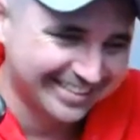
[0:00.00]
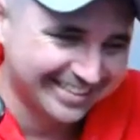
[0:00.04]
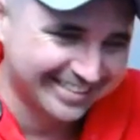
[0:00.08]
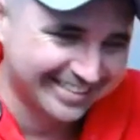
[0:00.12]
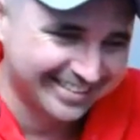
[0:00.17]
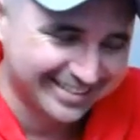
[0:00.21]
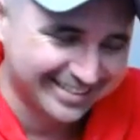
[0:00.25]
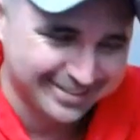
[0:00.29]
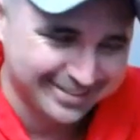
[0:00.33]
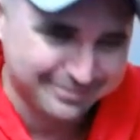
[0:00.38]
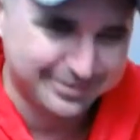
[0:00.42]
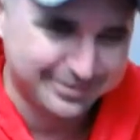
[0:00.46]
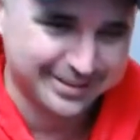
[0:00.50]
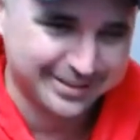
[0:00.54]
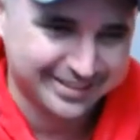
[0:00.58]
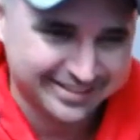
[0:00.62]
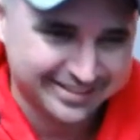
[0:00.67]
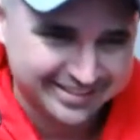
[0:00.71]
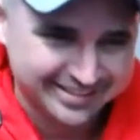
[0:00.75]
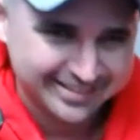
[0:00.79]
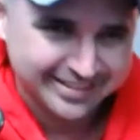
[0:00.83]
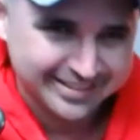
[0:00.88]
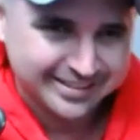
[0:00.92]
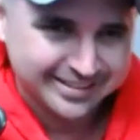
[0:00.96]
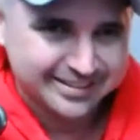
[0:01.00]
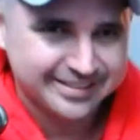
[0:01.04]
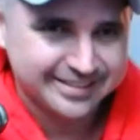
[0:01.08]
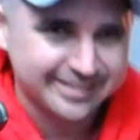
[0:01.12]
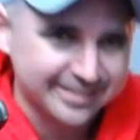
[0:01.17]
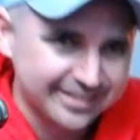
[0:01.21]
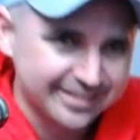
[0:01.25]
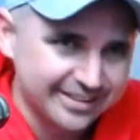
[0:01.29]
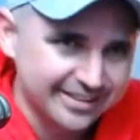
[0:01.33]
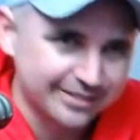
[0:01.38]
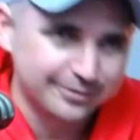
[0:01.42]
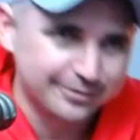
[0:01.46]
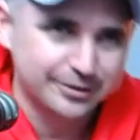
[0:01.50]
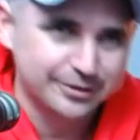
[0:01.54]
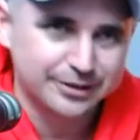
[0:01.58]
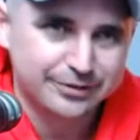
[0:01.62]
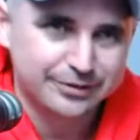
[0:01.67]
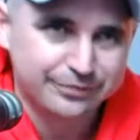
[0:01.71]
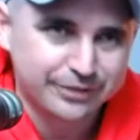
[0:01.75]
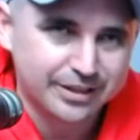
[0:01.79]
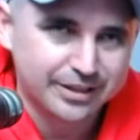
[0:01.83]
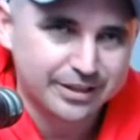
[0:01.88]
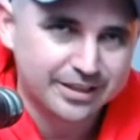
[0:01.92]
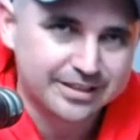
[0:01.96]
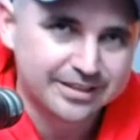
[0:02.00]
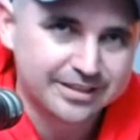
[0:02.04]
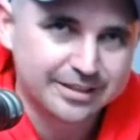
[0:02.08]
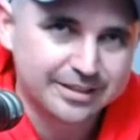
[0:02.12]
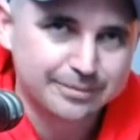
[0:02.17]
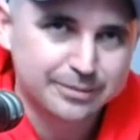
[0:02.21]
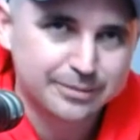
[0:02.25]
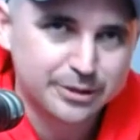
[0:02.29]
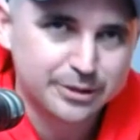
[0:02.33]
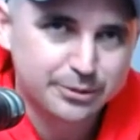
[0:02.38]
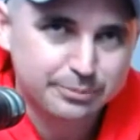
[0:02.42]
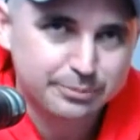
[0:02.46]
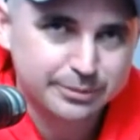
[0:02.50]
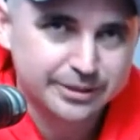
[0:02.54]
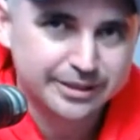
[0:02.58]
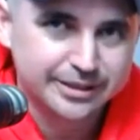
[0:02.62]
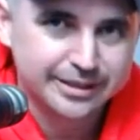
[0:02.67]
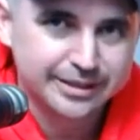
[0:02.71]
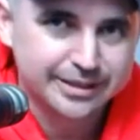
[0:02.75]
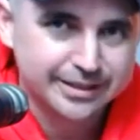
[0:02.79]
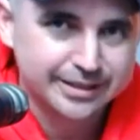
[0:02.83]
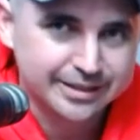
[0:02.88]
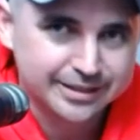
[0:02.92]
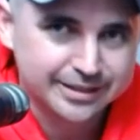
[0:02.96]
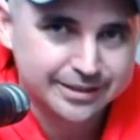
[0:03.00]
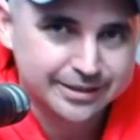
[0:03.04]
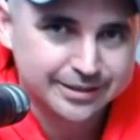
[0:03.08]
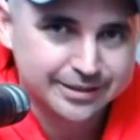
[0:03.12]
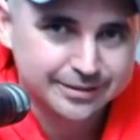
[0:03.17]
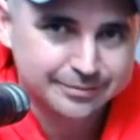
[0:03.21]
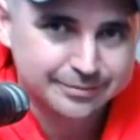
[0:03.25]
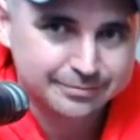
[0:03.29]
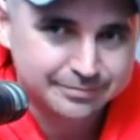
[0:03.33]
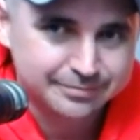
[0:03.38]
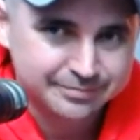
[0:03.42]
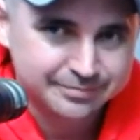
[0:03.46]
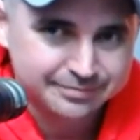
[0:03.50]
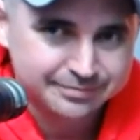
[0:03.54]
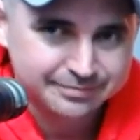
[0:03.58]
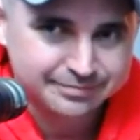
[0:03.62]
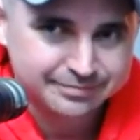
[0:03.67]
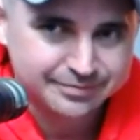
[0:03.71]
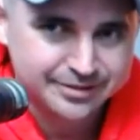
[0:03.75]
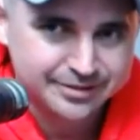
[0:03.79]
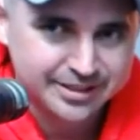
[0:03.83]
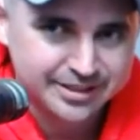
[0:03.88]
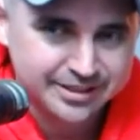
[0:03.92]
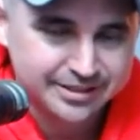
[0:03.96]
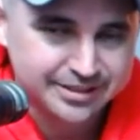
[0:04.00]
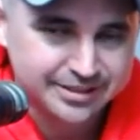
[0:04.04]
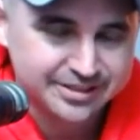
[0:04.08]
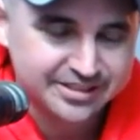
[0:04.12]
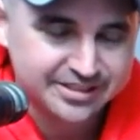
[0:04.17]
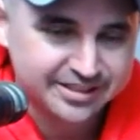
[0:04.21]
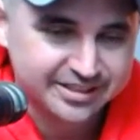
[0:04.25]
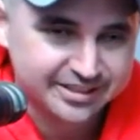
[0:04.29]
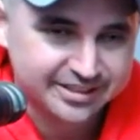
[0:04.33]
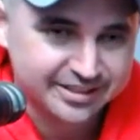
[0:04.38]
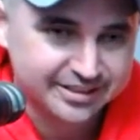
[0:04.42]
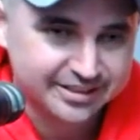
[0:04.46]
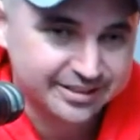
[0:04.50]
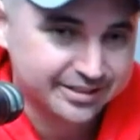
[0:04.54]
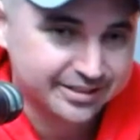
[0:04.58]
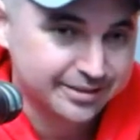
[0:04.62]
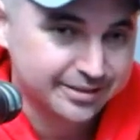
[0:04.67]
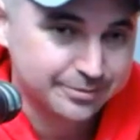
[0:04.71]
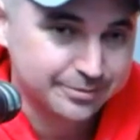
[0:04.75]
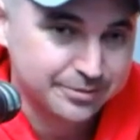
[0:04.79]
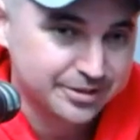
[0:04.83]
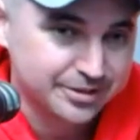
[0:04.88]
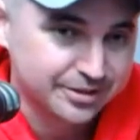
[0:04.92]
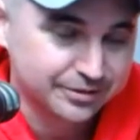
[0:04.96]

But, that was fuck. That must be 10 years ago, and I'm